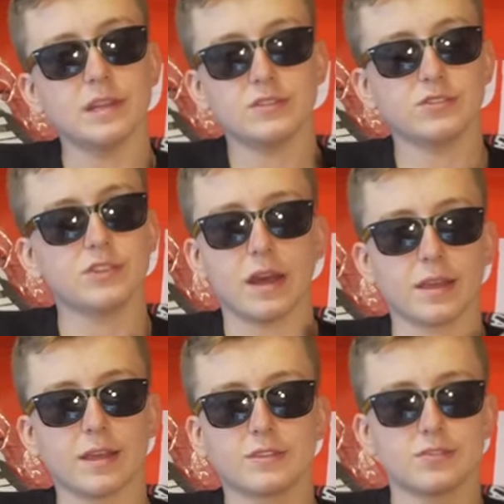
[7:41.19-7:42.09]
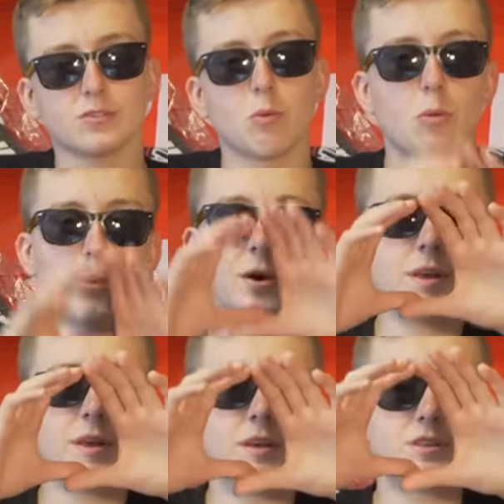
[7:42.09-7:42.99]
StockX, just one
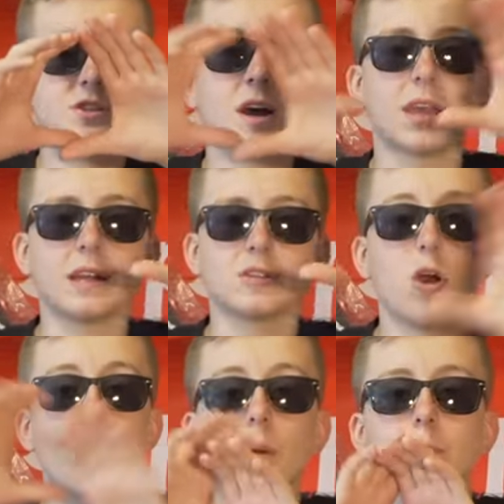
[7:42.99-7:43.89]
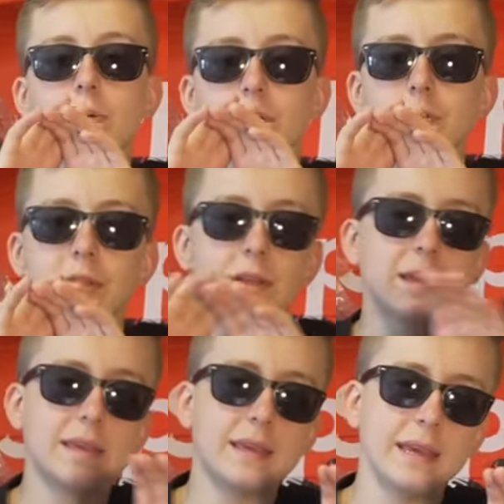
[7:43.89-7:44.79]
word, StockX. Oh, and put under it,
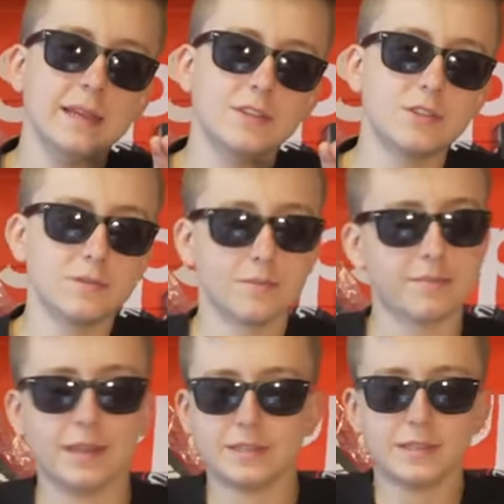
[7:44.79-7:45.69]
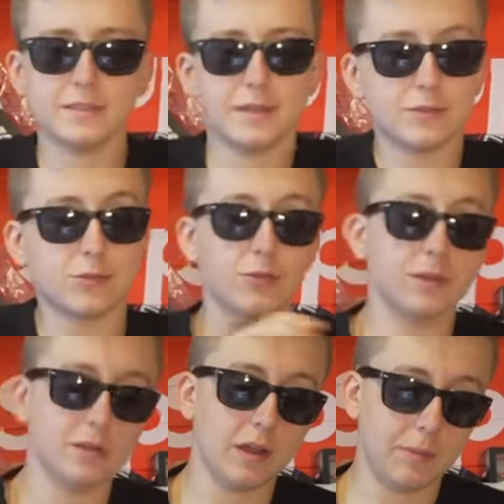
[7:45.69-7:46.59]
kids. That's it. That's the only
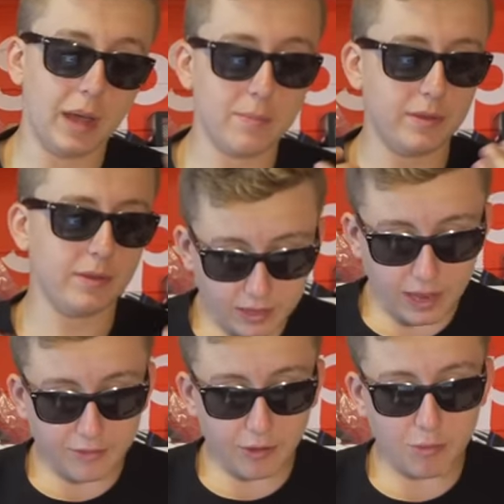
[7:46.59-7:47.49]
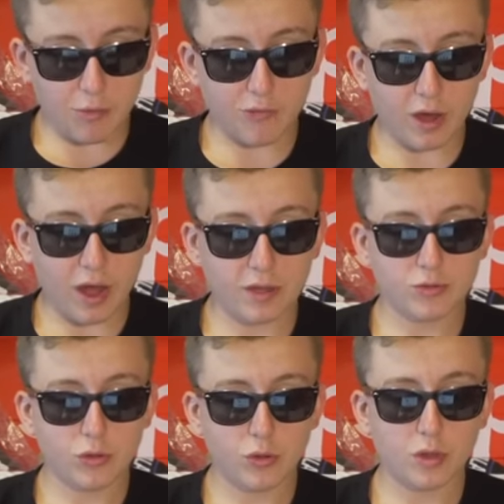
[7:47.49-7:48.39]
reason, in my opinion. And then we move
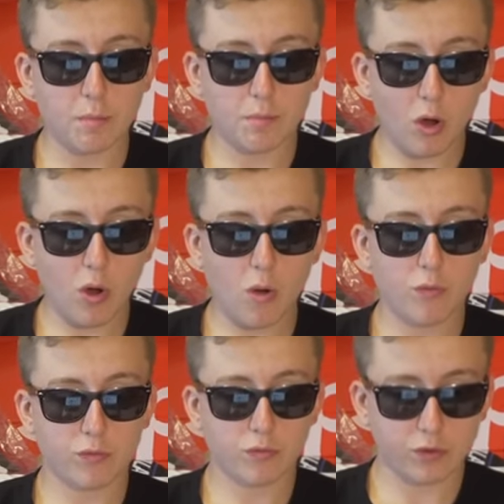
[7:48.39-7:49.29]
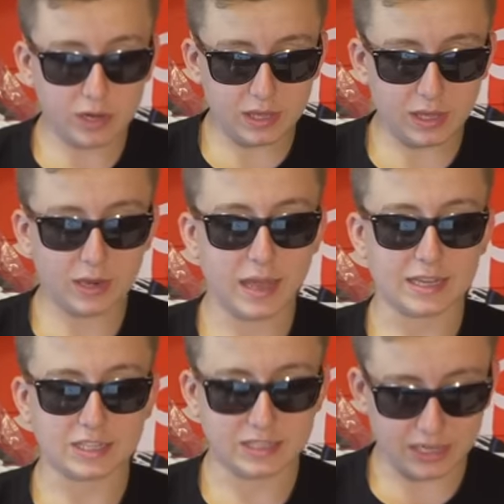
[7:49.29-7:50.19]
on to the Mo freaking
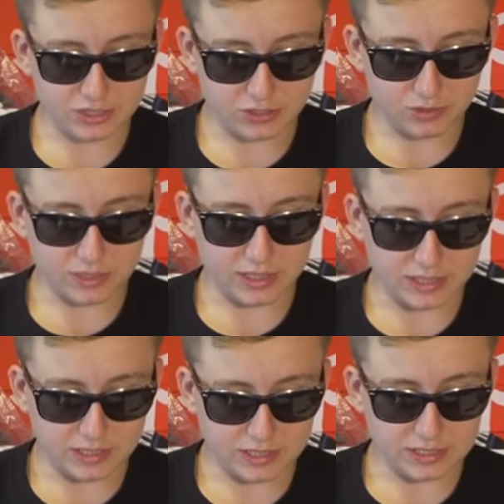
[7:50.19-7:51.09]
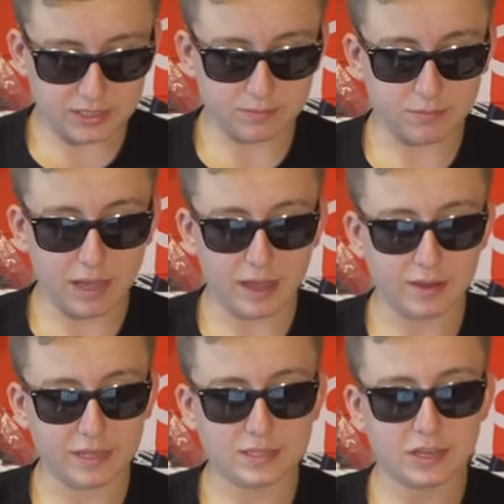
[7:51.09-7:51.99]
accessories.
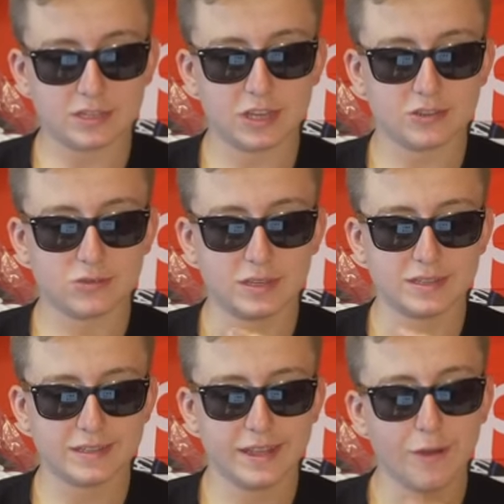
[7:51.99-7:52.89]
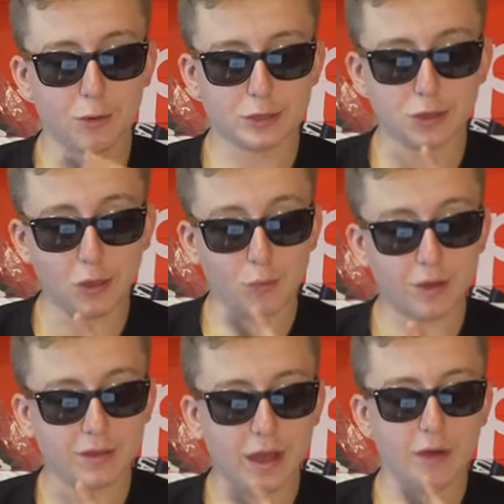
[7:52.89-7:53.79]
Man, these accessories. Well, there's only
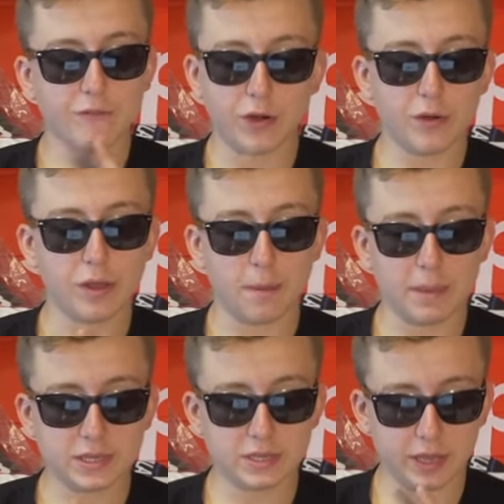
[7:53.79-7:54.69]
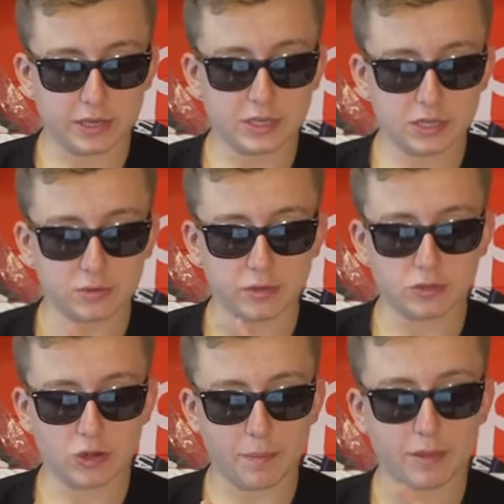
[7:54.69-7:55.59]
one very amazing accessory
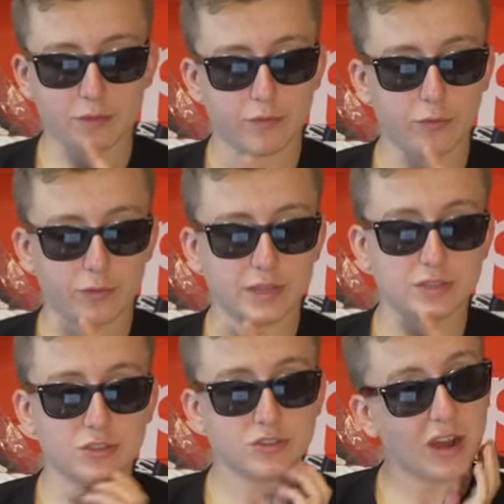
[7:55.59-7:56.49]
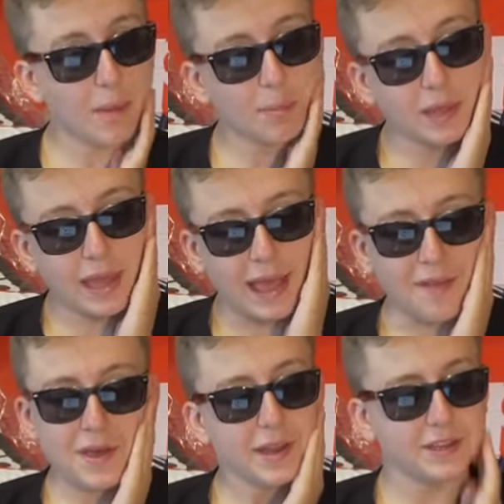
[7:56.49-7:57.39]
dropping for this drop,
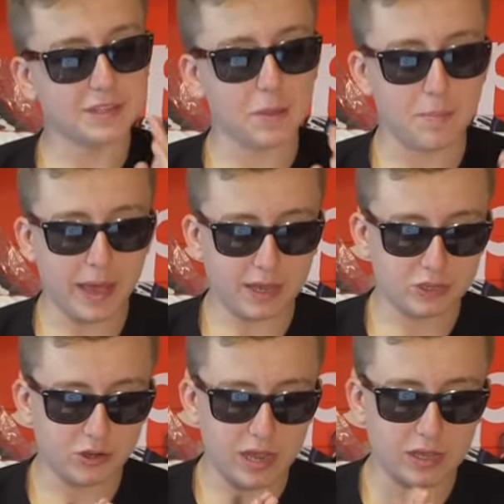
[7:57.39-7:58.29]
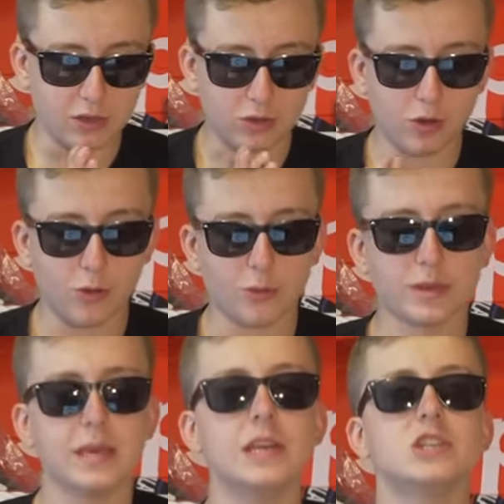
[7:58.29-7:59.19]
and that is the Backtrack Go
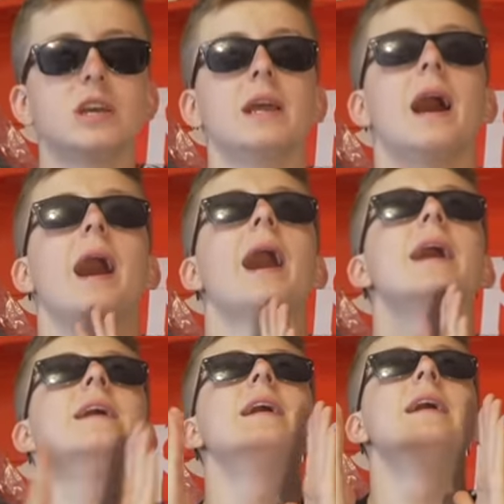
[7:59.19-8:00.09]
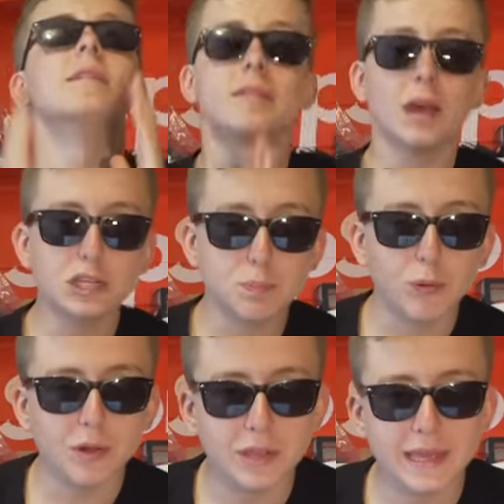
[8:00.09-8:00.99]
keychain. I
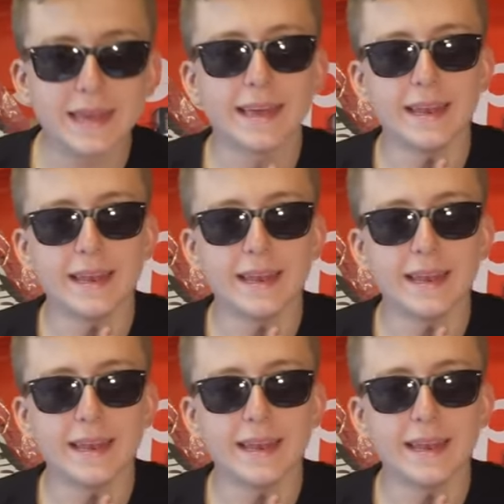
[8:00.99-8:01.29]
desperately